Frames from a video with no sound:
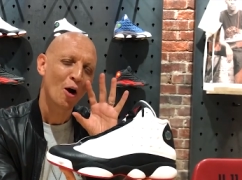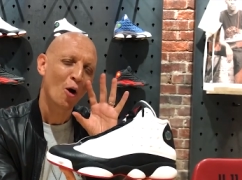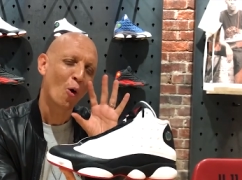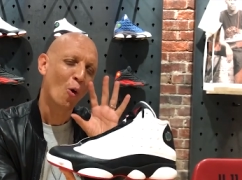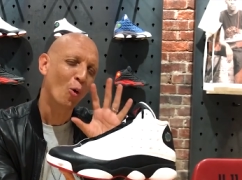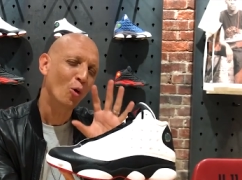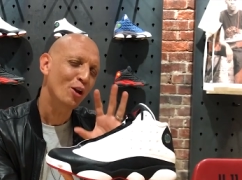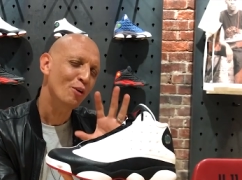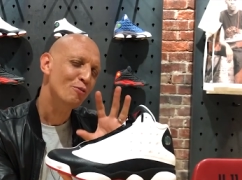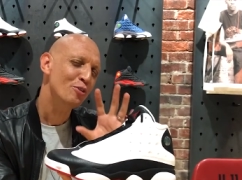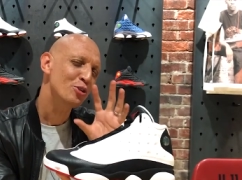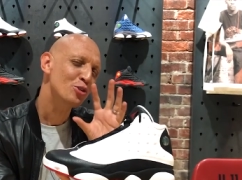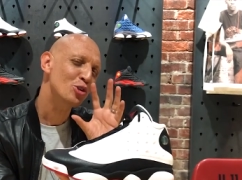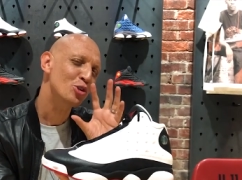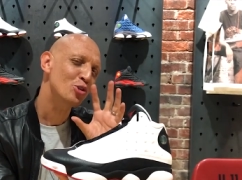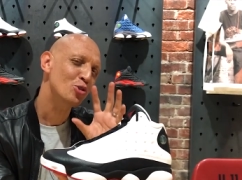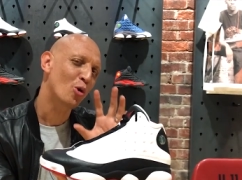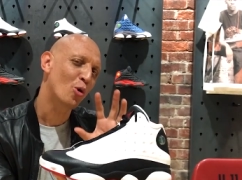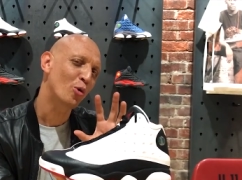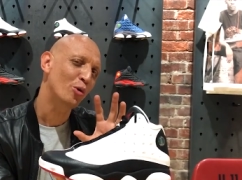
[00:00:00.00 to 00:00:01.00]
all of the
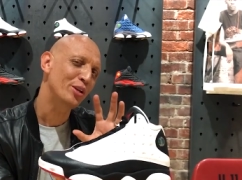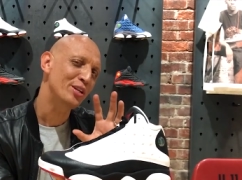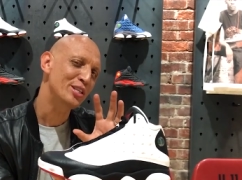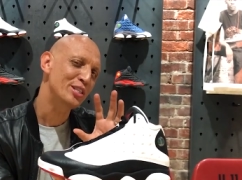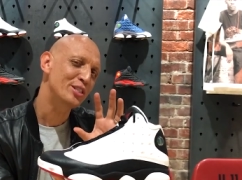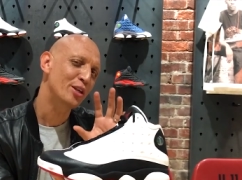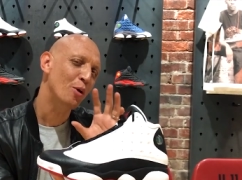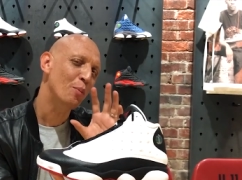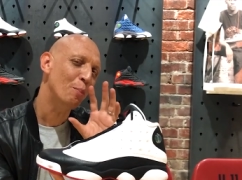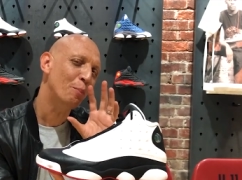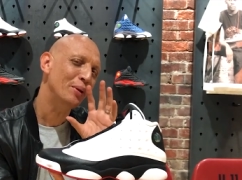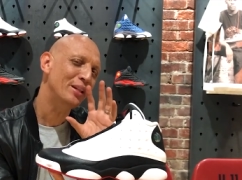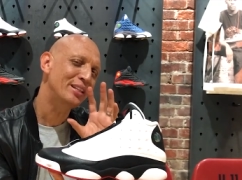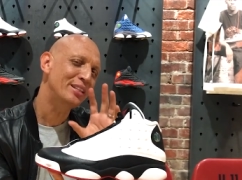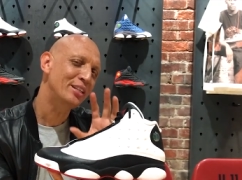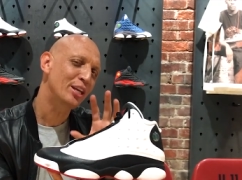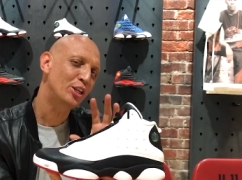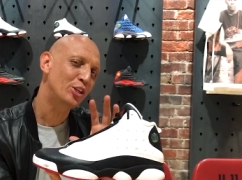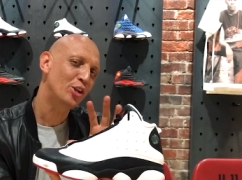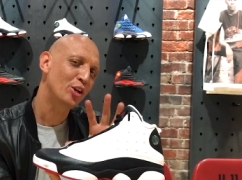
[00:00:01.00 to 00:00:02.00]
stories don't
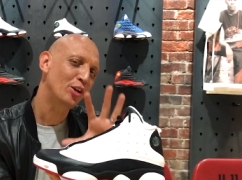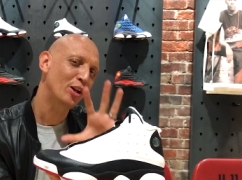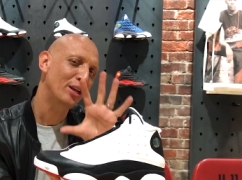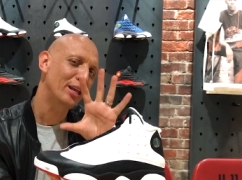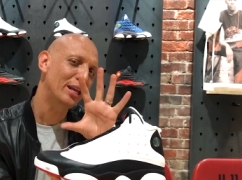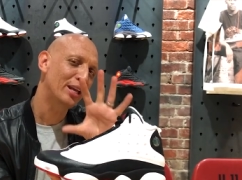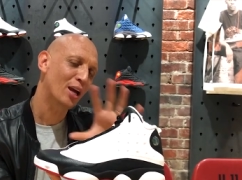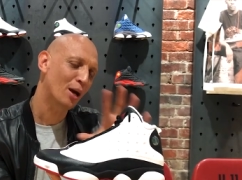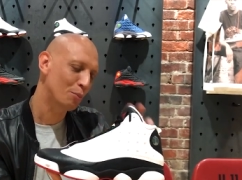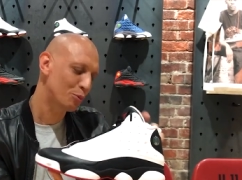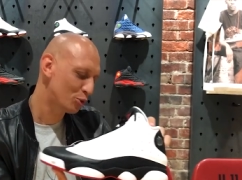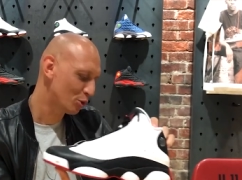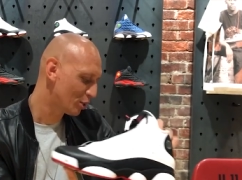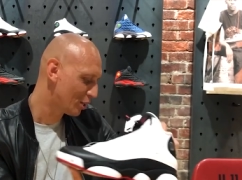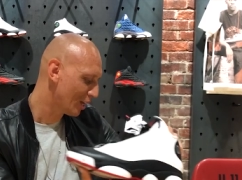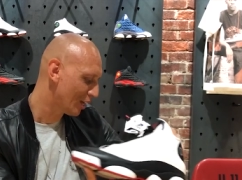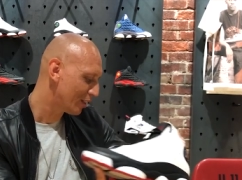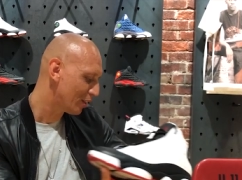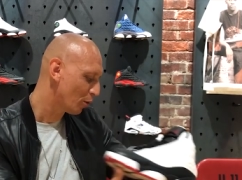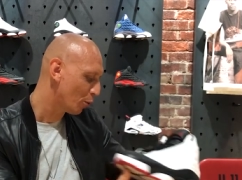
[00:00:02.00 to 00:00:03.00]
particularly come
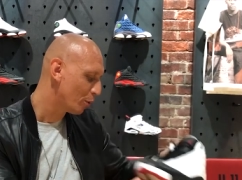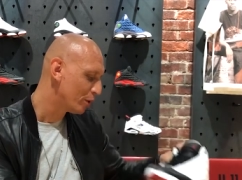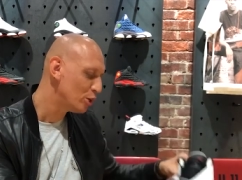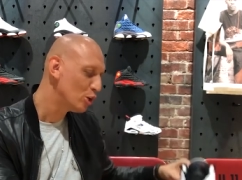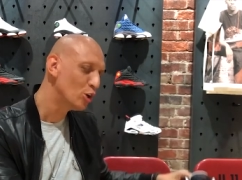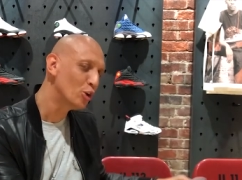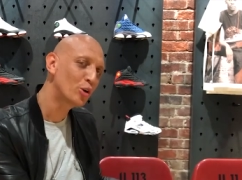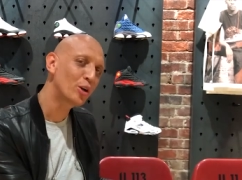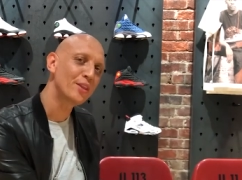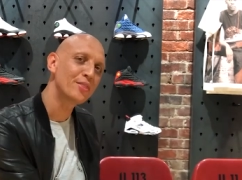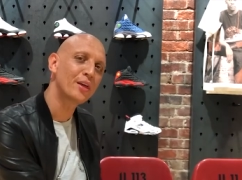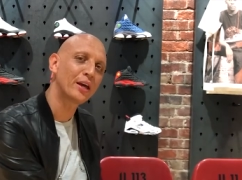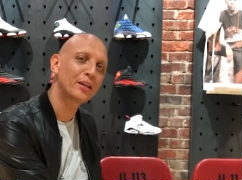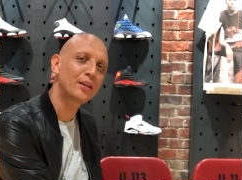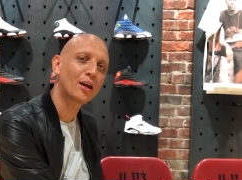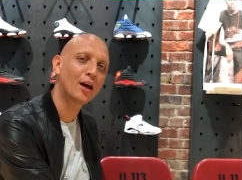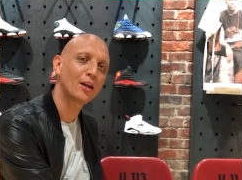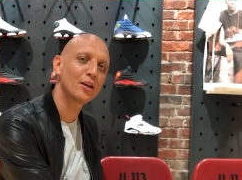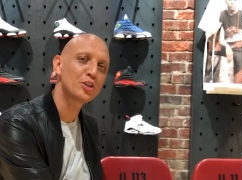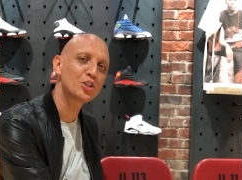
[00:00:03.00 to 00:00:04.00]
together when you look at that
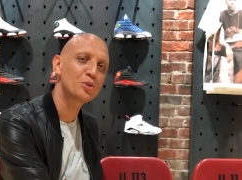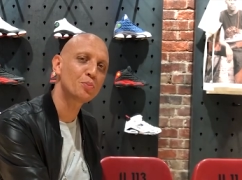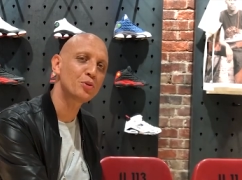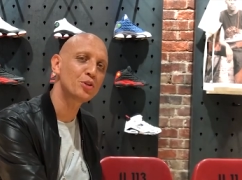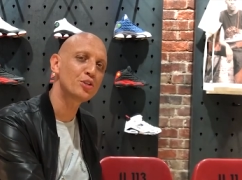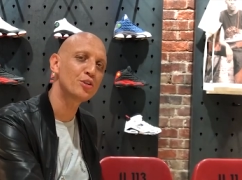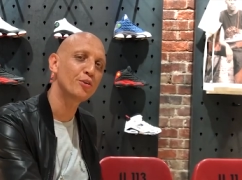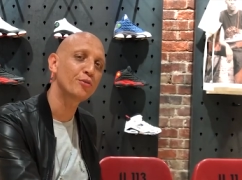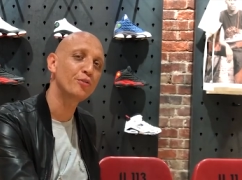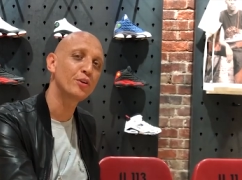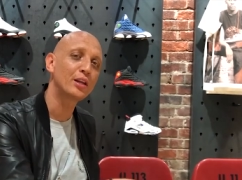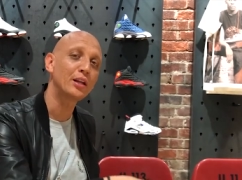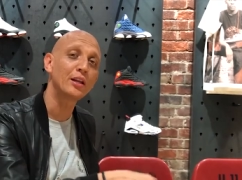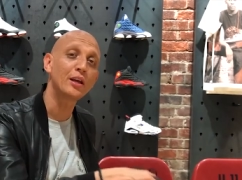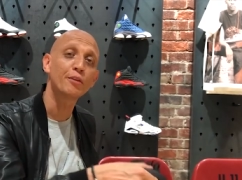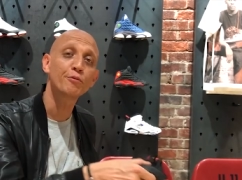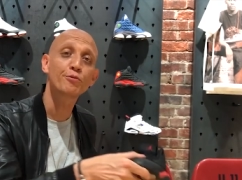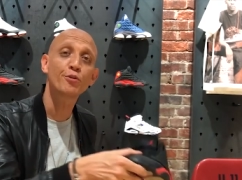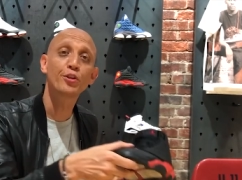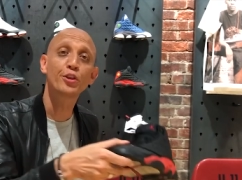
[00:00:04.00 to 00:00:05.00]
color specifically.
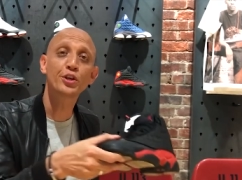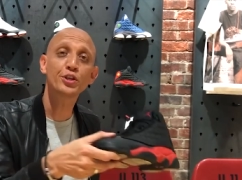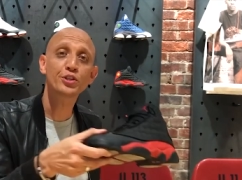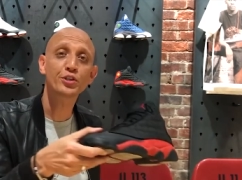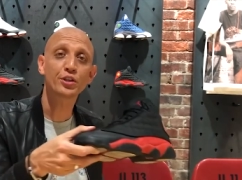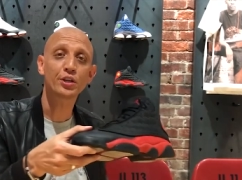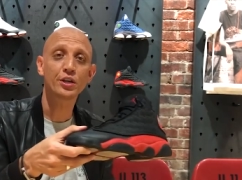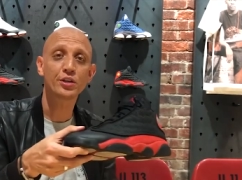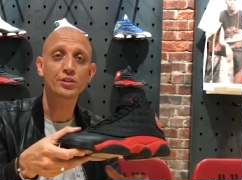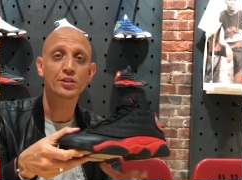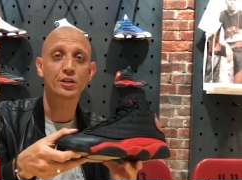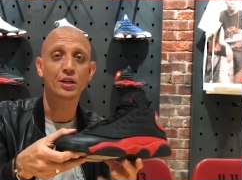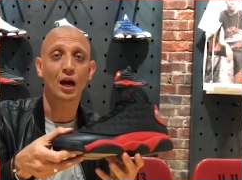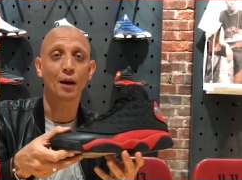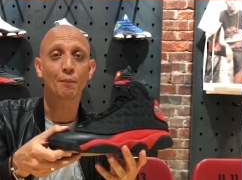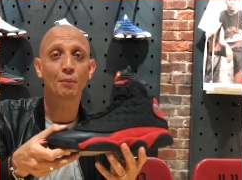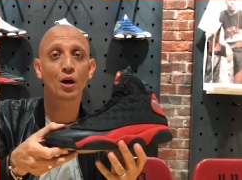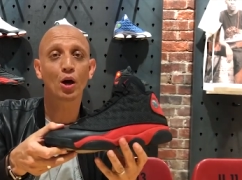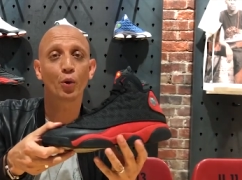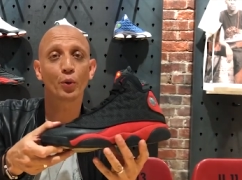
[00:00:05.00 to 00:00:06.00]
And for this reason,
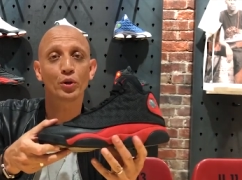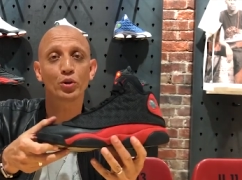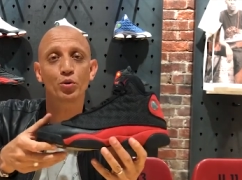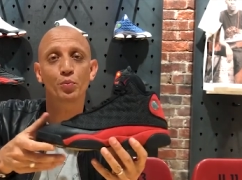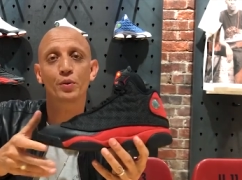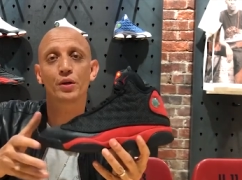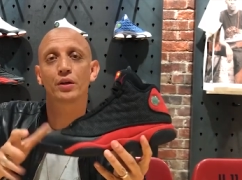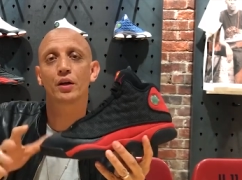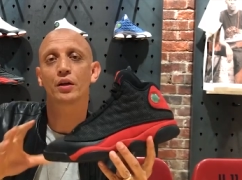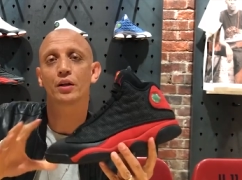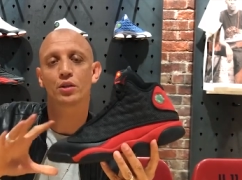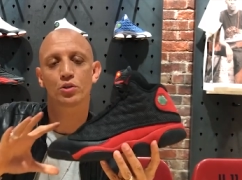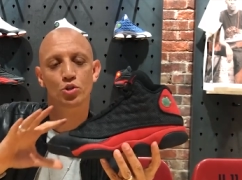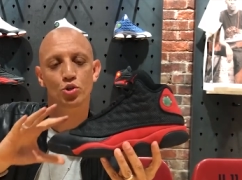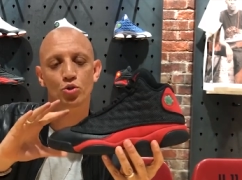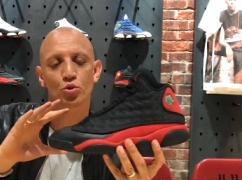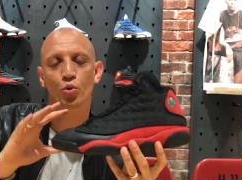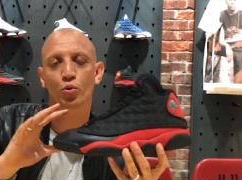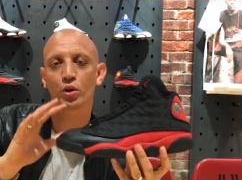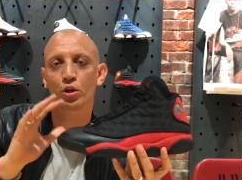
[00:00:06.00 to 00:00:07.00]
I'm going to be running the
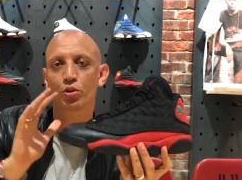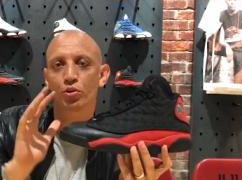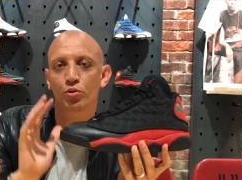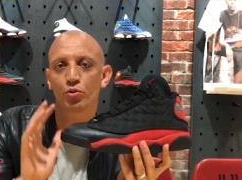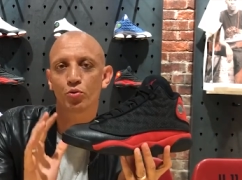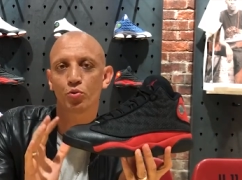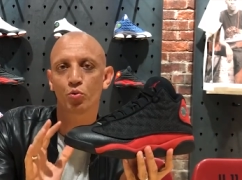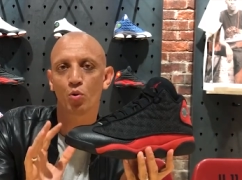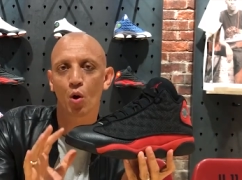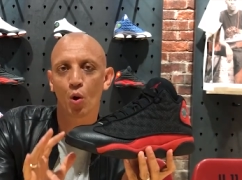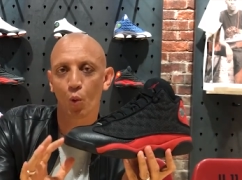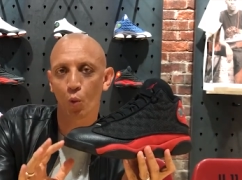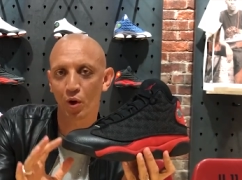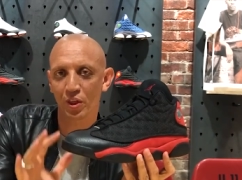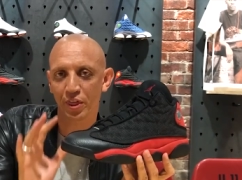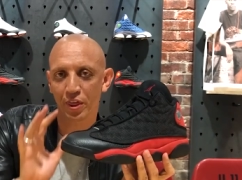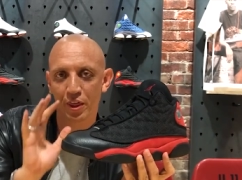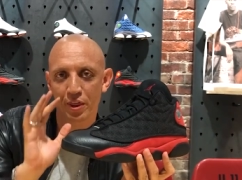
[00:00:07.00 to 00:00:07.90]
story through with